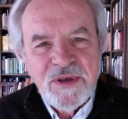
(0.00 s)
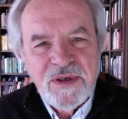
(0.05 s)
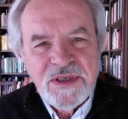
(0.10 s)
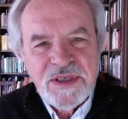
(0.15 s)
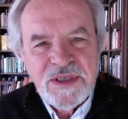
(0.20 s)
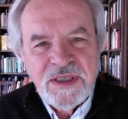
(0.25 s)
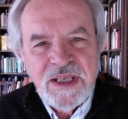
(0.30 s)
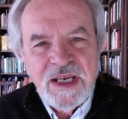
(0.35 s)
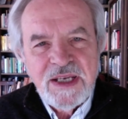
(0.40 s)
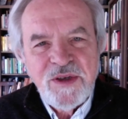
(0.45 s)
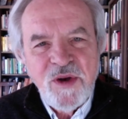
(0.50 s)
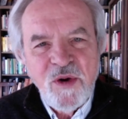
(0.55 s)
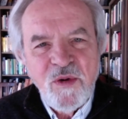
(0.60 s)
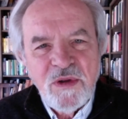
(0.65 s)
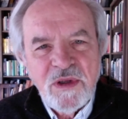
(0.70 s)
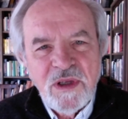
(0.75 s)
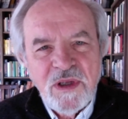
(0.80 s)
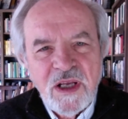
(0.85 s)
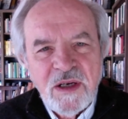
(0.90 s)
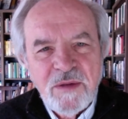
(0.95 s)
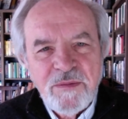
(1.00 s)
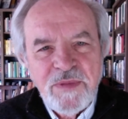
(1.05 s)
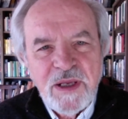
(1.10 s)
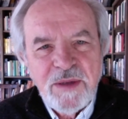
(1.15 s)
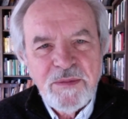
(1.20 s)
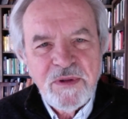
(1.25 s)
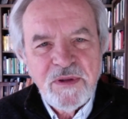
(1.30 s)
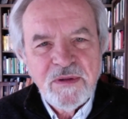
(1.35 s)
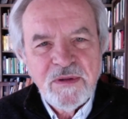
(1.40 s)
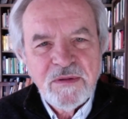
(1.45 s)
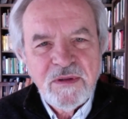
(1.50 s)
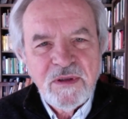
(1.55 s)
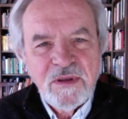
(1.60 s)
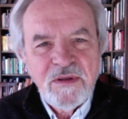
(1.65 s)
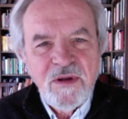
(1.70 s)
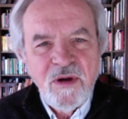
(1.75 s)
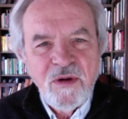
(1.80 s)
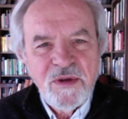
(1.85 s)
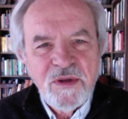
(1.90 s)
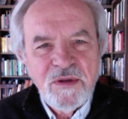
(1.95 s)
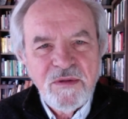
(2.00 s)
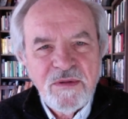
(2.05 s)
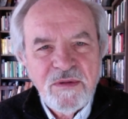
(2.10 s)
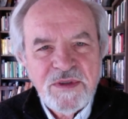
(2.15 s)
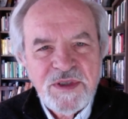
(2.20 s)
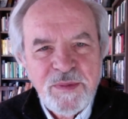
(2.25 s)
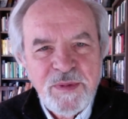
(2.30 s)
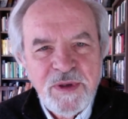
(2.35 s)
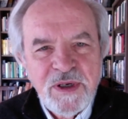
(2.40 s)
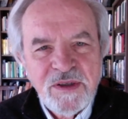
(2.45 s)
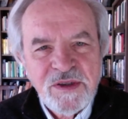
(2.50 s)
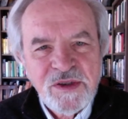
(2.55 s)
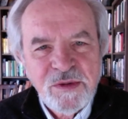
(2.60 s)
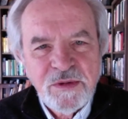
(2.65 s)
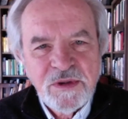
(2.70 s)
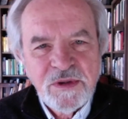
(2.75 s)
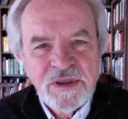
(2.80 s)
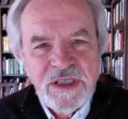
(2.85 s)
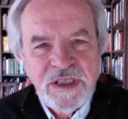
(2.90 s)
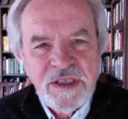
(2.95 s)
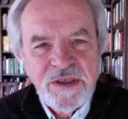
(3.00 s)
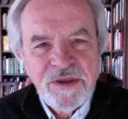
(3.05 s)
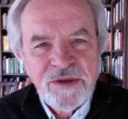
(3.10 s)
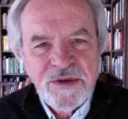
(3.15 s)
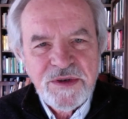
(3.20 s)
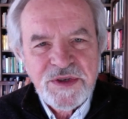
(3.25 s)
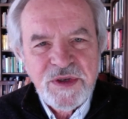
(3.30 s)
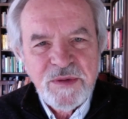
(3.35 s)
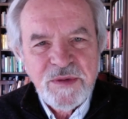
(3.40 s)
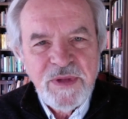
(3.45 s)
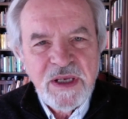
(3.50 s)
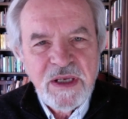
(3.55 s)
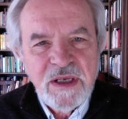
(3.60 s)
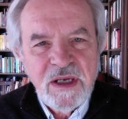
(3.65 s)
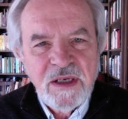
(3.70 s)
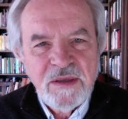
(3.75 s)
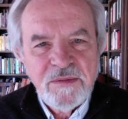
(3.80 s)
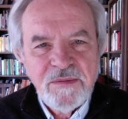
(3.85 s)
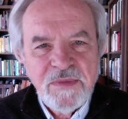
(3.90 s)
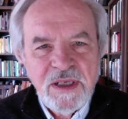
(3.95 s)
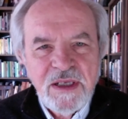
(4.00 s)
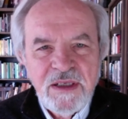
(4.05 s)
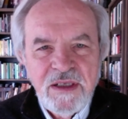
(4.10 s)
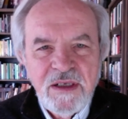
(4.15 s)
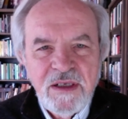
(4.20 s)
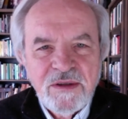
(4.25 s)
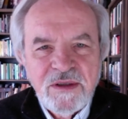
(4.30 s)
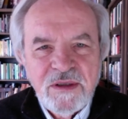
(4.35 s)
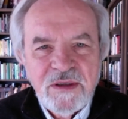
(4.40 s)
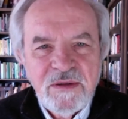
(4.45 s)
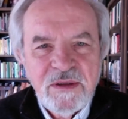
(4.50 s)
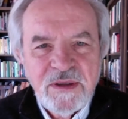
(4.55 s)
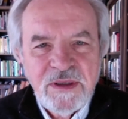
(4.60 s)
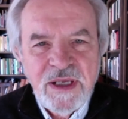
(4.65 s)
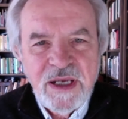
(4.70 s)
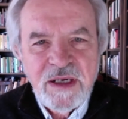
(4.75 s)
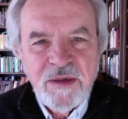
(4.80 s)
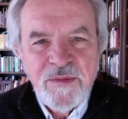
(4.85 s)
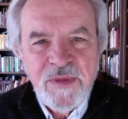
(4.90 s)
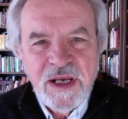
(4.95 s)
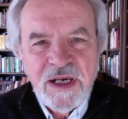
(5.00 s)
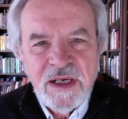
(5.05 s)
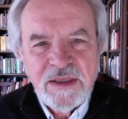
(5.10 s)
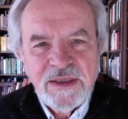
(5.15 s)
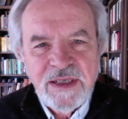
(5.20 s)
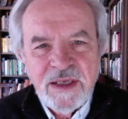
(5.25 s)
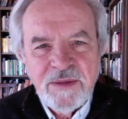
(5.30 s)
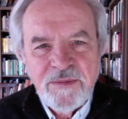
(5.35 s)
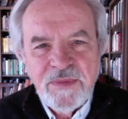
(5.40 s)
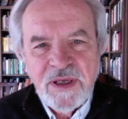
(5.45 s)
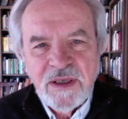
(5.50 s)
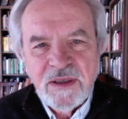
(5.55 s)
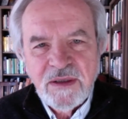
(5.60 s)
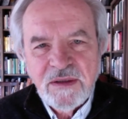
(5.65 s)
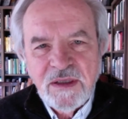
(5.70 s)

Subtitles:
I know a lot of people go to spiritual teachers to become, to learn how to meditate better.